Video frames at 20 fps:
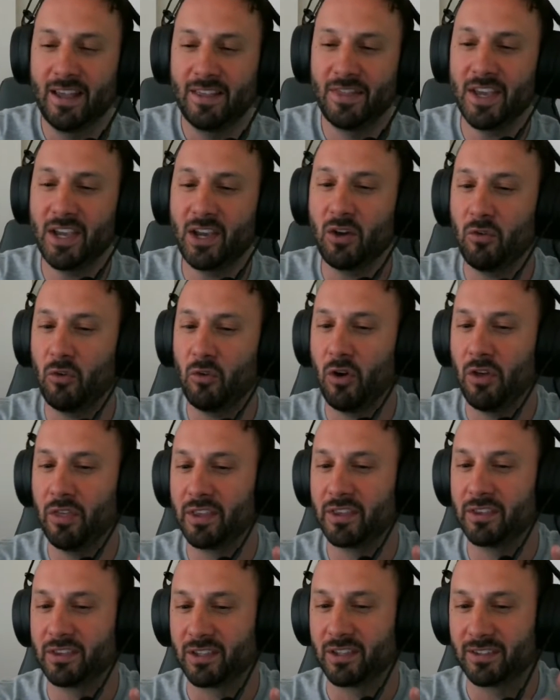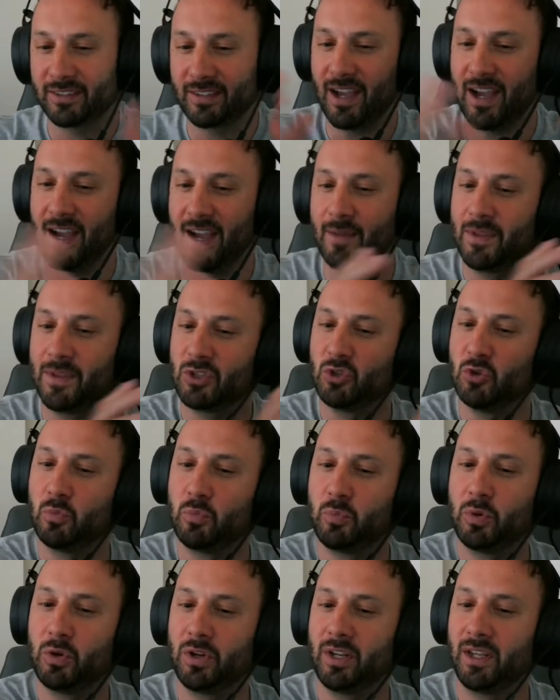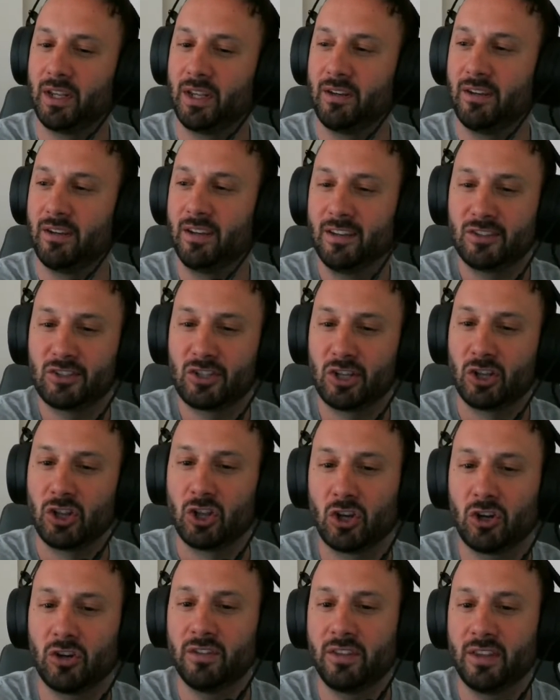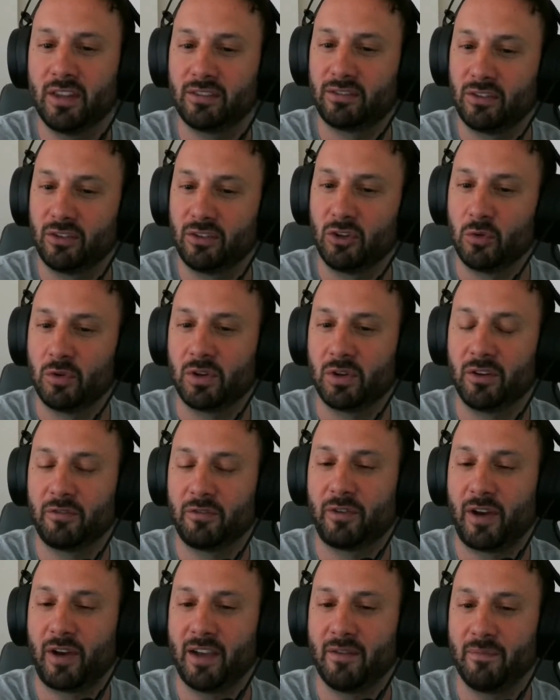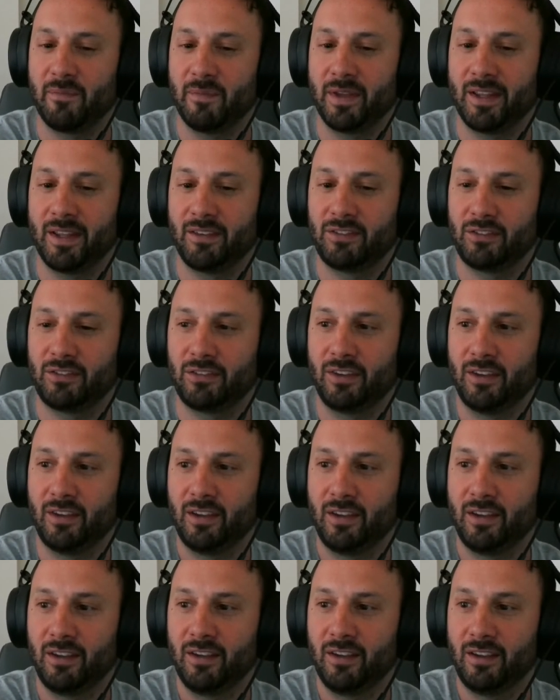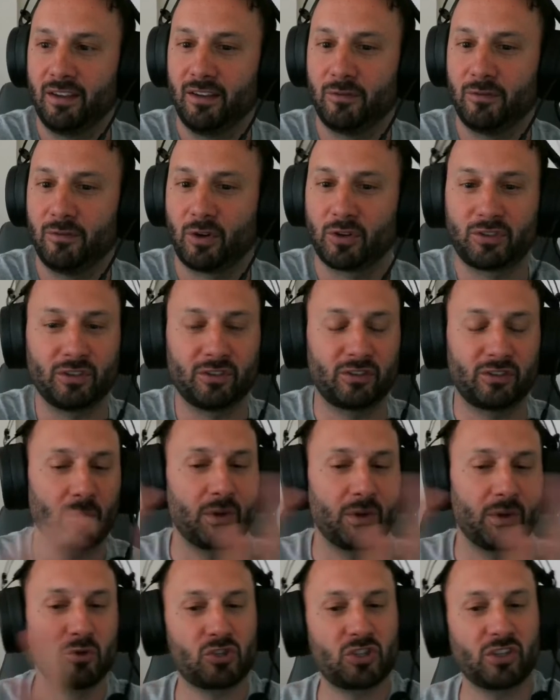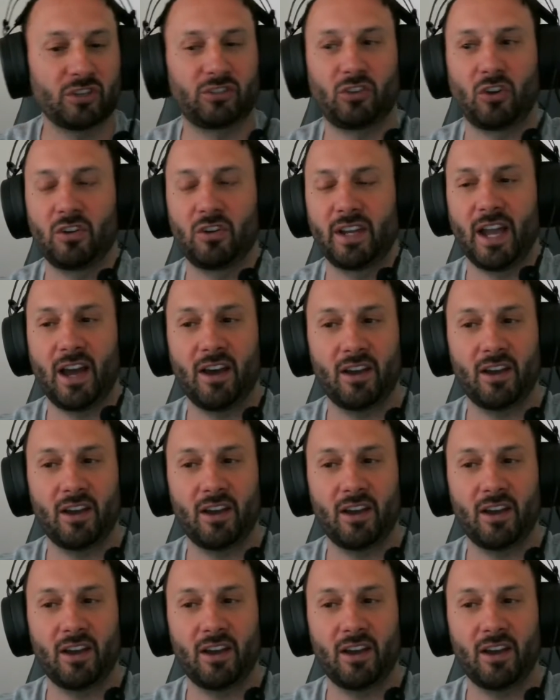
think of all the time that you put in to learn this, to do it in 5 minutes, versus somebody who's just starting out.